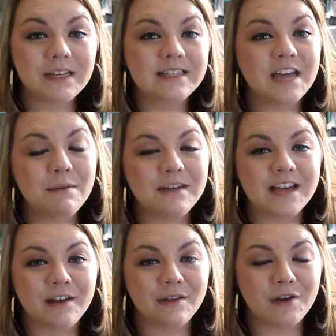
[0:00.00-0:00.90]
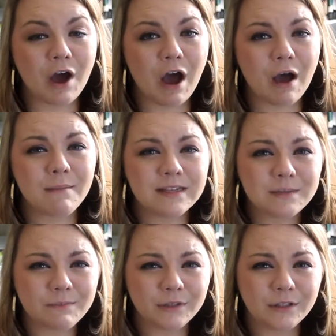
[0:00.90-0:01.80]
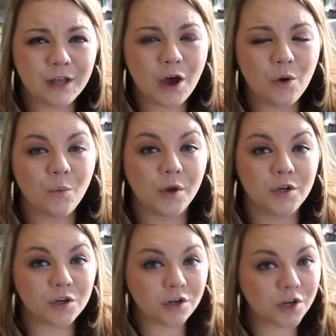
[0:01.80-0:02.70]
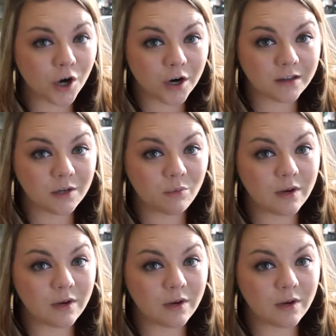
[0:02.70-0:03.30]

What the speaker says: Please tell me down in the comments below what you're currently